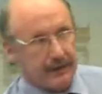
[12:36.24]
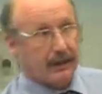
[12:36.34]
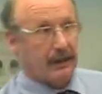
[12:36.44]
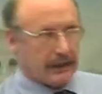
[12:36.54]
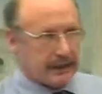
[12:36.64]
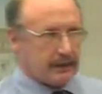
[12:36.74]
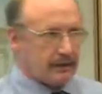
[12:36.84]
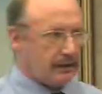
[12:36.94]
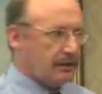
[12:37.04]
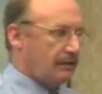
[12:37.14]
you're going to have
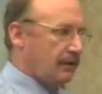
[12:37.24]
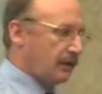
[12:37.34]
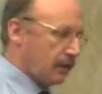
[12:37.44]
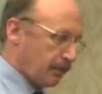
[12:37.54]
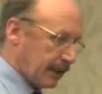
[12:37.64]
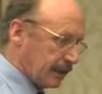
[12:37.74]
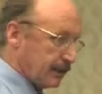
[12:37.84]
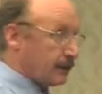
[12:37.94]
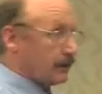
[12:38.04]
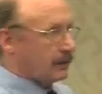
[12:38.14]
a license
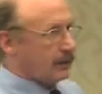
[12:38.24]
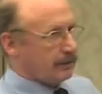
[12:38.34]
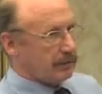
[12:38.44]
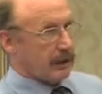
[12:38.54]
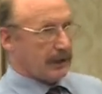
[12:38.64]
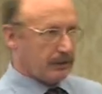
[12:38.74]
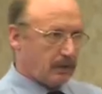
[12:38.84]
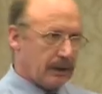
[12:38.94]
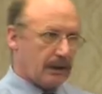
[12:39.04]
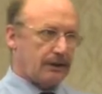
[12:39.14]
to practice in this
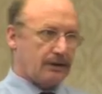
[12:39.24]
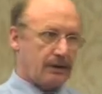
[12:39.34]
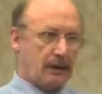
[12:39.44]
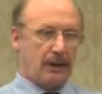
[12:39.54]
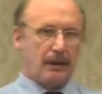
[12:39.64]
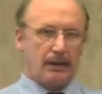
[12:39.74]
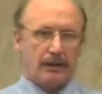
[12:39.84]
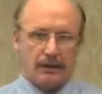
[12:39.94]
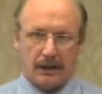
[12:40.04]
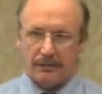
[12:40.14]
country as well as
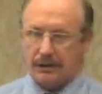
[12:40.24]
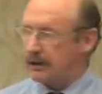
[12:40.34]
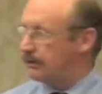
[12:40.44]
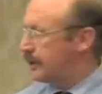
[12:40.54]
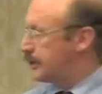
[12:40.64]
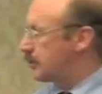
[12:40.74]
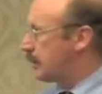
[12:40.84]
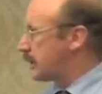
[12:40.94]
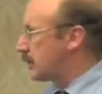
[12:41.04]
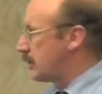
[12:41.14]

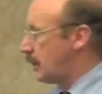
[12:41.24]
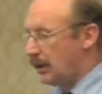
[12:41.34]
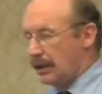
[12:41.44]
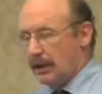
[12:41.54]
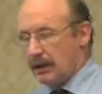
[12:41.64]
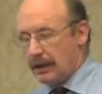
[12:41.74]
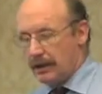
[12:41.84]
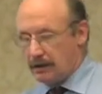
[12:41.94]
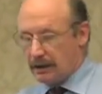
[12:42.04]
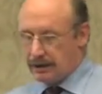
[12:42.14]
GMC registration,
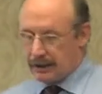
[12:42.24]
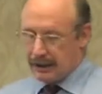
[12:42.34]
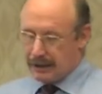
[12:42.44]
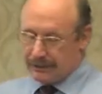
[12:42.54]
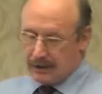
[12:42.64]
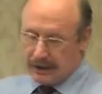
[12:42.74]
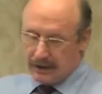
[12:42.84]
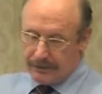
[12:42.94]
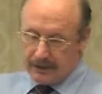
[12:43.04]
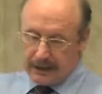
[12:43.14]
and you're going
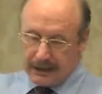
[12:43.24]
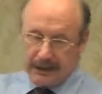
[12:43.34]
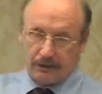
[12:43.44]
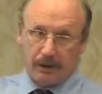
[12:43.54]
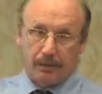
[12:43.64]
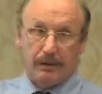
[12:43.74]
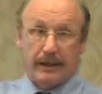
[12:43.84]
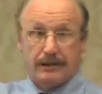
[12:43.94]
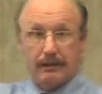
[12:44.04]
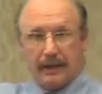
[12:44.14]
to have an
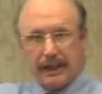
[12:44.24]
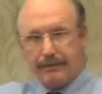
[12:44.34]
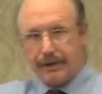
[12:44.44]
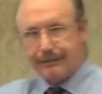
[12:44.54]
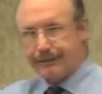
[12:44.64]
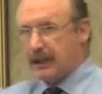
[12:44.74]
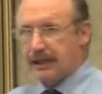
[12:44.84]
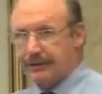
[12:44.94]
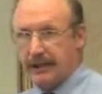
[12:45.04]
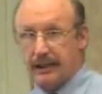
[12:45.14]
annual appraisal, and
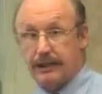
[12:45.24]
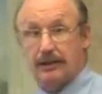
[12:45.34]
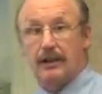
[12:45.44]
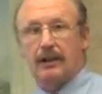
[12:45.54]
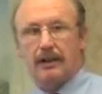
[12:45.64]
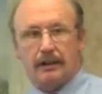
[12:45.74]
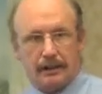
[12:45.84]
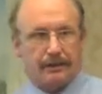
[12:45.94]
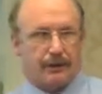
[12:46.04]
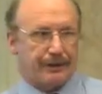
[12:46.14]
every 5
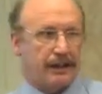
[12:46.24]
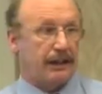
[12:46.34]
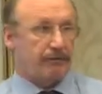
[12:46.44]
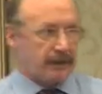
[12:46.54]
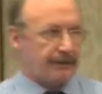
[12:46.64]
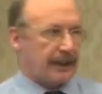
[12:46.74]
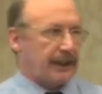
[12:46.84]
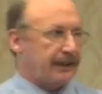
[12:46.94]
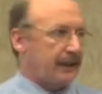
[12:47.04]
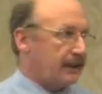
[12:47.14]
years you've got to
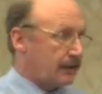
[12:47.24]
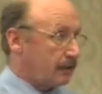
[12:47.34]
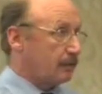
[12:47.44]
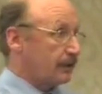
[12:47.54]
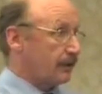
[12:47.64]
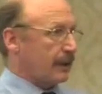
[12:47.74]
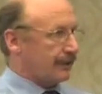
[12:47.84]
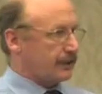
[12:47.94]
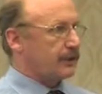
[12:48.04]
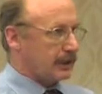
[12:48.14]
get revalidated.
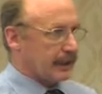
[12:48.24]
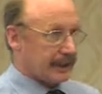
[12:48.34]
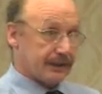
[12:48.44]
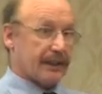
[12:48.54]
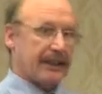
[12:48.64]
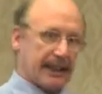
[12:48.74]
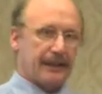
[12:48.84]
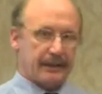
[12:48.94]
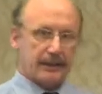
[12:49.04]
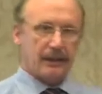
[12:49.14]
Someone's going to have to sit
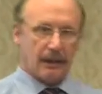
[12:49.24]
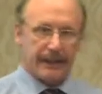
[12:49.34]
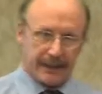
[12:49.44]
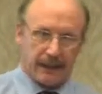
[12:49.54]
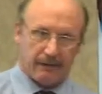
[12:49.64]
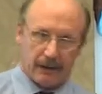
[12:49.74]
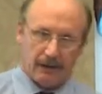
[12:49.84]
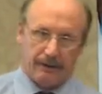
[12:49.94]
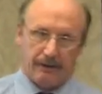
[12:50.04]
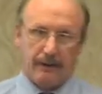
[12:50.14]
down and say, can this
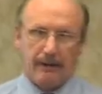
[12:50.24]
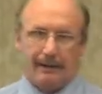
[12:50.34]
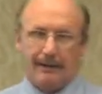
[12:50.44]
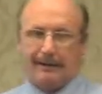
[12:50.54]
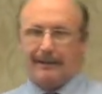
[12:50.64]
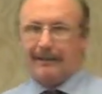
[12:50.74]
guy carry on?